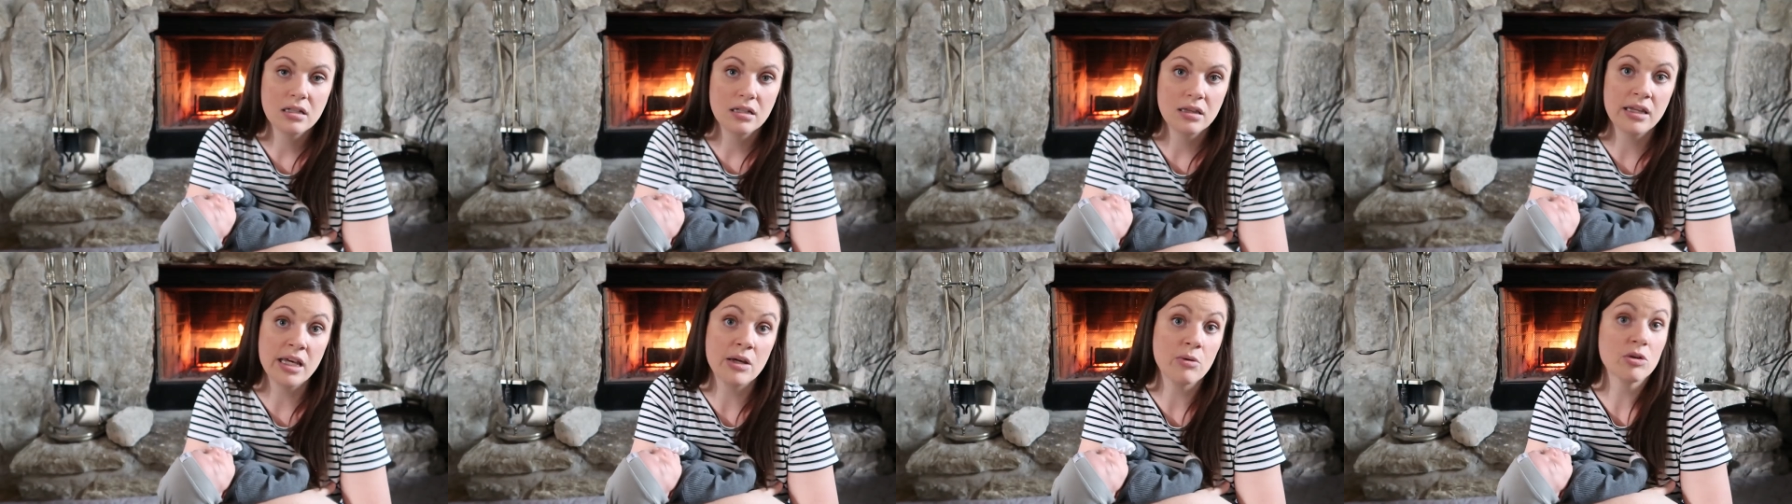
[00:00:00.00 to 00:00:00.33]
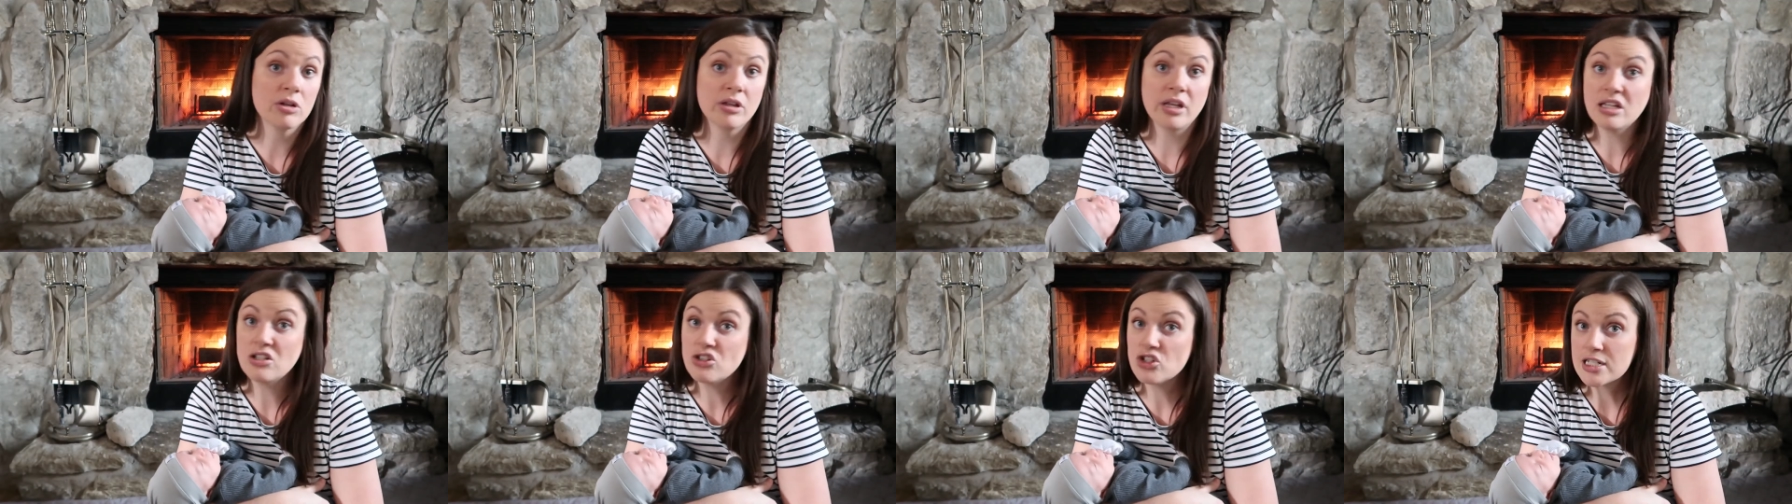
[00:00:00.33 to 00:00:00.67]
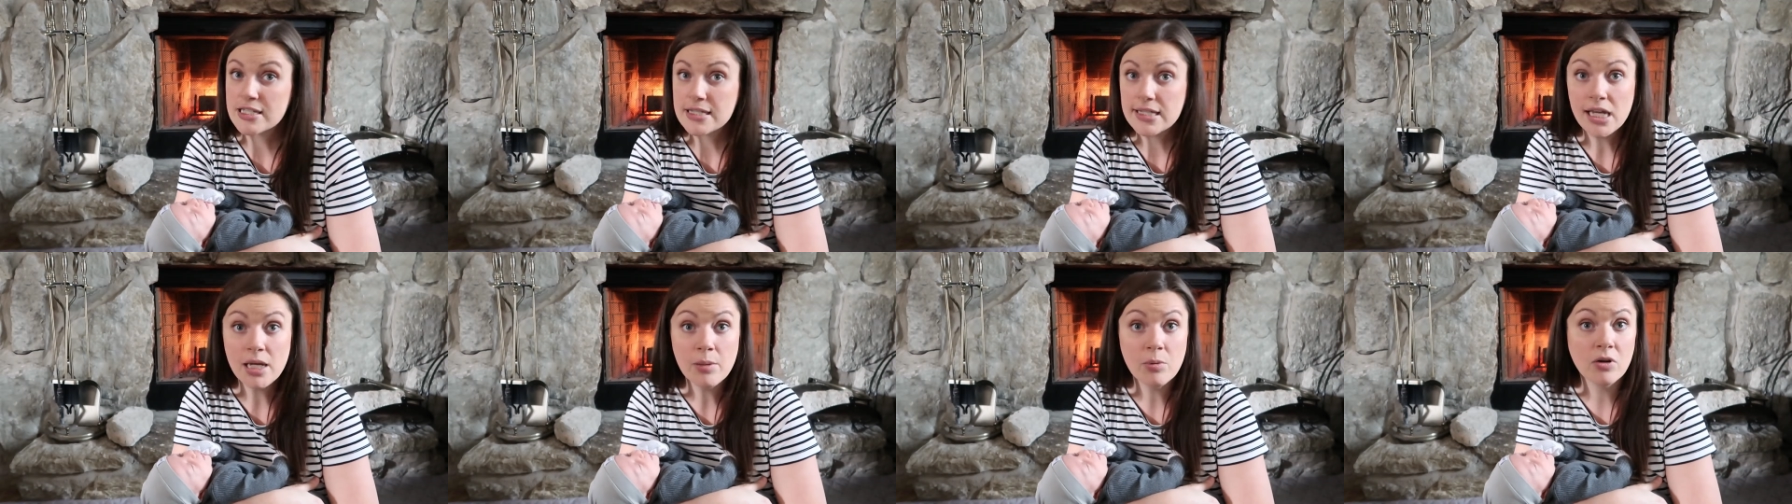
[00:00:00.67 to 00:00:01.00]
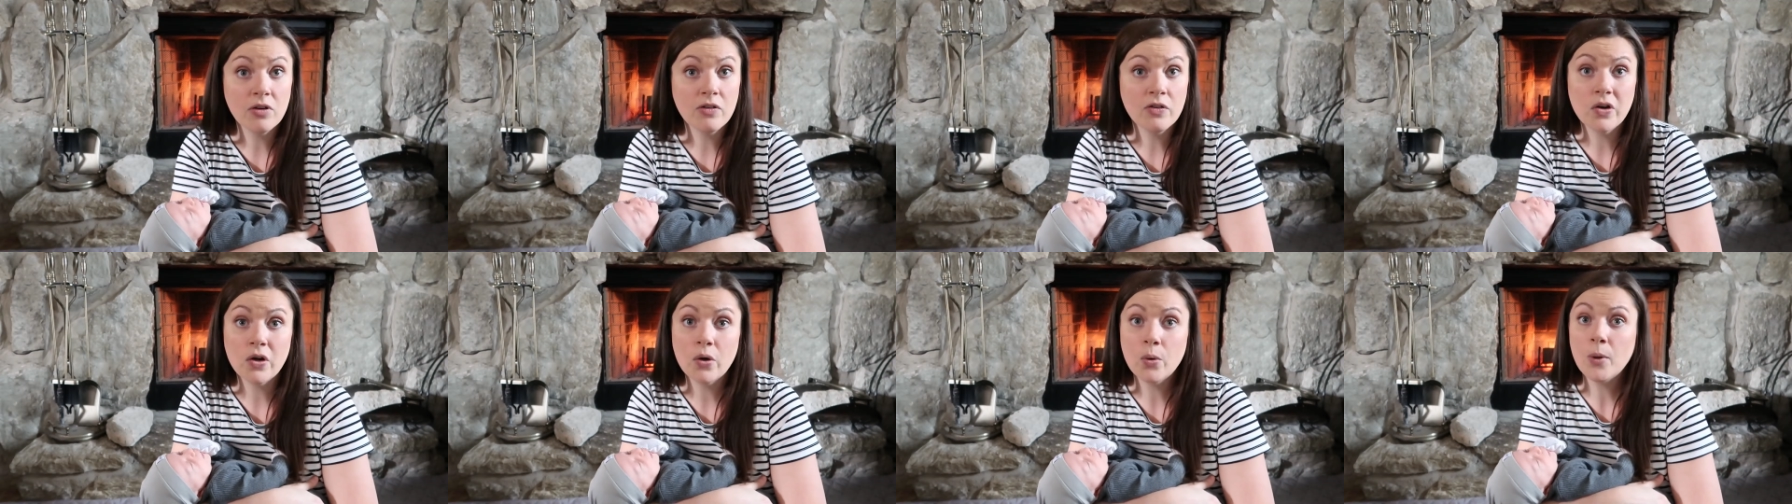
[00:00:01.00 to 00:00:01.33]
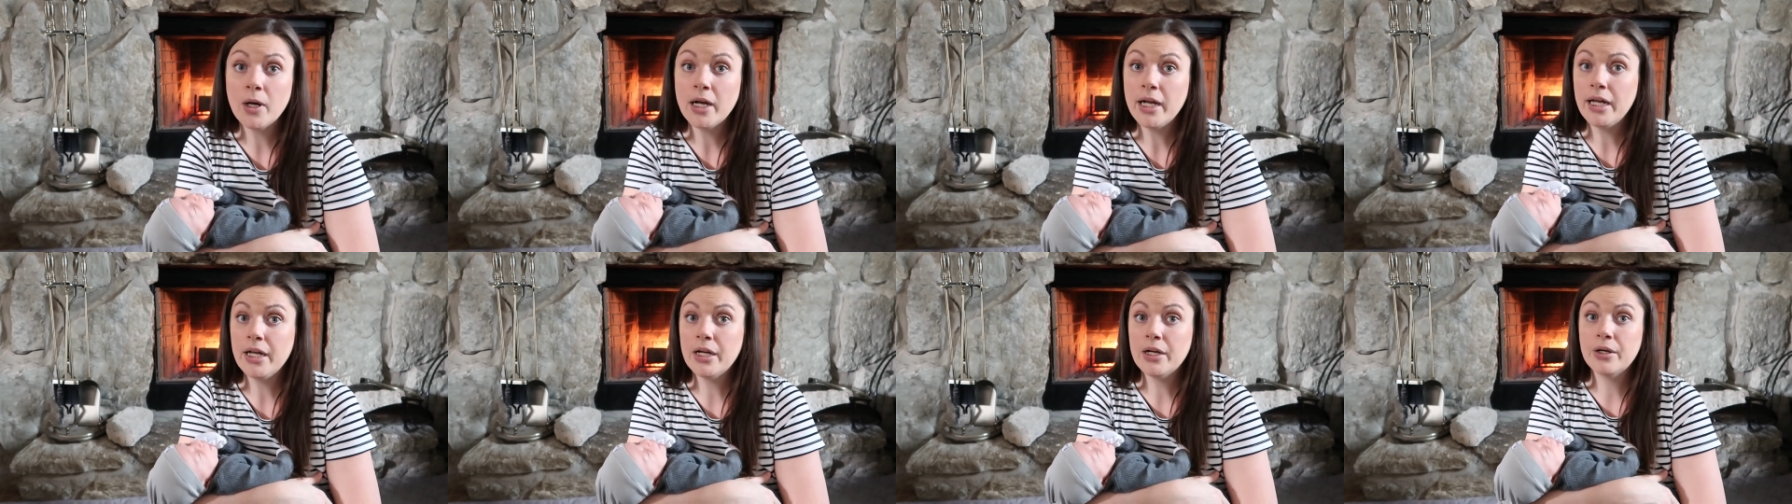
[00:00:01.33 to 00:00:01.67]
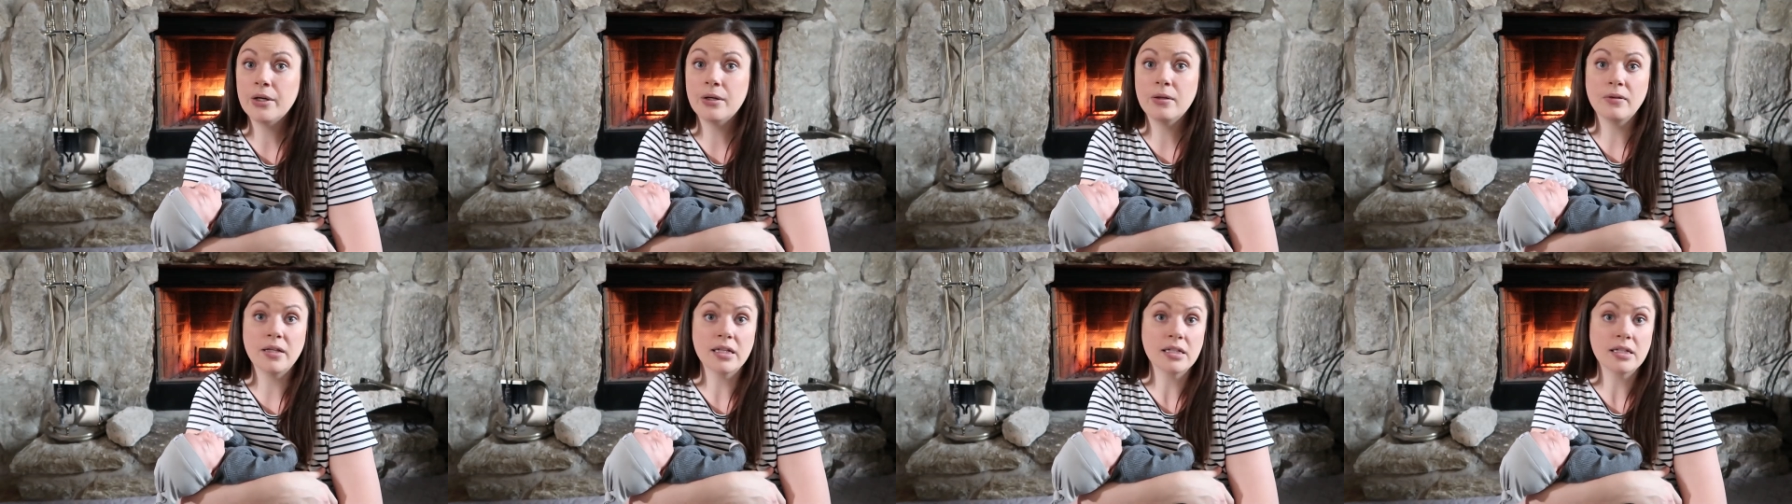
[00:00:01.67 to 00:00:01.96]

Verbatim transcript: they were like, just labor for a while,